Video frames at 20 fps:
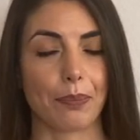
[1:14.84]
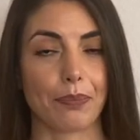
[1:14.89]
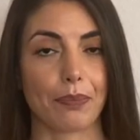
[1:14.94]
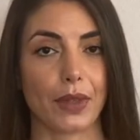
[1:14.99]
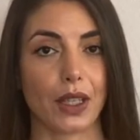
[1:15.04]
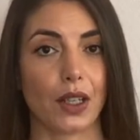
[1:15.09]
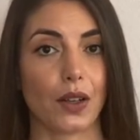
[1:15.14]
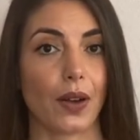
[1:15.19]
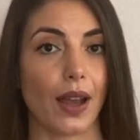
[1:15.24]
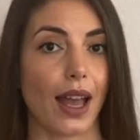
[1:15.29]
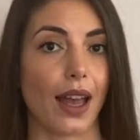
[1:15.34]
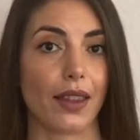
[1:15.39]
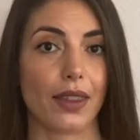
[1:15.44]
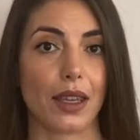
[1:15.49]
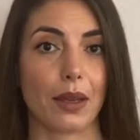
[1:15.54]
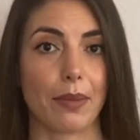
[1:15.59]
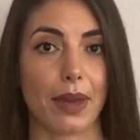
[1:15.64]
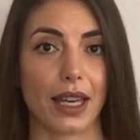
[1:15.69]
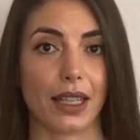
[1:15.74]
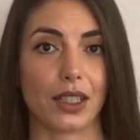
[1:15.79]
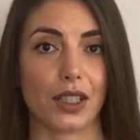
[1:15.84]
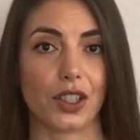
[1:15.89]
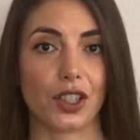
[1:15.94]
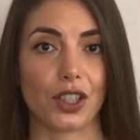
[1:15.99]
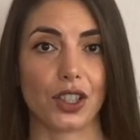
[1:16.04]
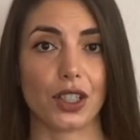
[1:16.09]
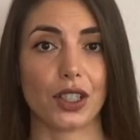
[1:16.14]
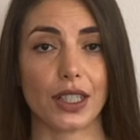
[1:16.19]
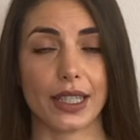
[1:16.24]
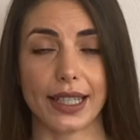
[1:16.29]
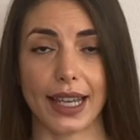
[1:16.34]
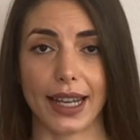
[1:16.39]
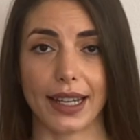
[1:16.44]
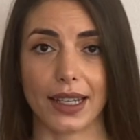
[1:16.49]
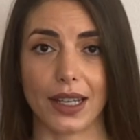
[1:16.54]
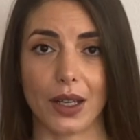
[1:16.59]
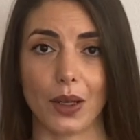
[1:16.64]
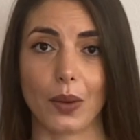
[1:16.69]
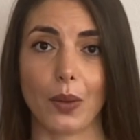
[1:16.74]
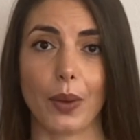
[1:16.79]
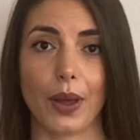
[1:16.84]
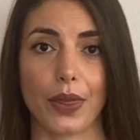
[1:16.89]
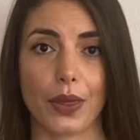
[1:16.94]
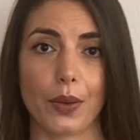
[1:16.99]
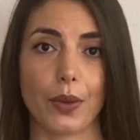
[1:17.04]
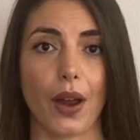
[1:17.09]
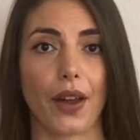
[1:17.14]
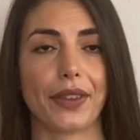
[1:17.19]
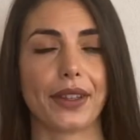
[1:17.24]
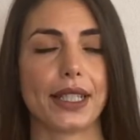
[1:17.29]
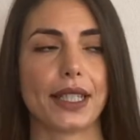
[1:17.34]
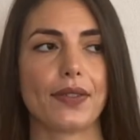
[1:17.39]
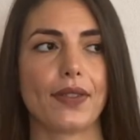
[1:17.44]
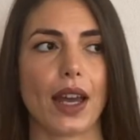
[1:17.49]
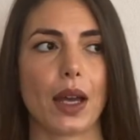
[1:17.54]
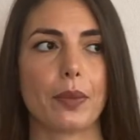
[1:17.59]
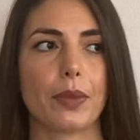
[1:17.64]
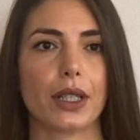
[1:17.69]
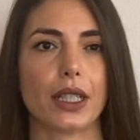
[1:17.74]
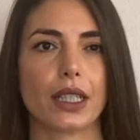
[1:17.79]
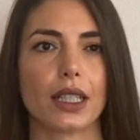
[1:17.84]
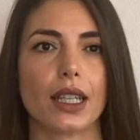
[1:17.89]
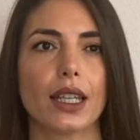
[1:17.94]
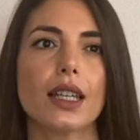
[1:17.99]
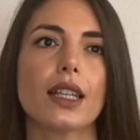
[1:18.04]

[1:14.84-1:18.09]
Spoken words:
you know, how they managed to design it with the Rothy's fabric.